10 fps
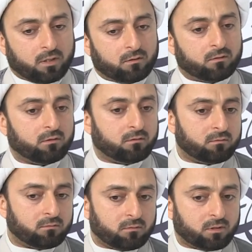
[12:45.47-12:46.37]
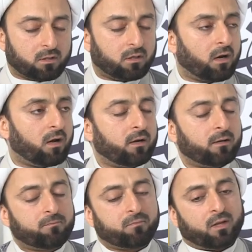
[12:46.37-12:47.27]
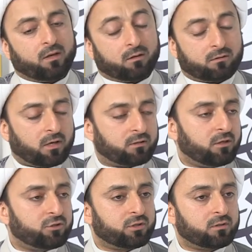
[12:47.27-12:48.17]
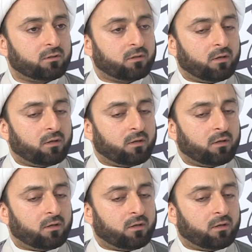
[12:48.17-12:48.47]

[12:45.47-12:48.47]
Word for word: in, in, in qira'ah, in recitation.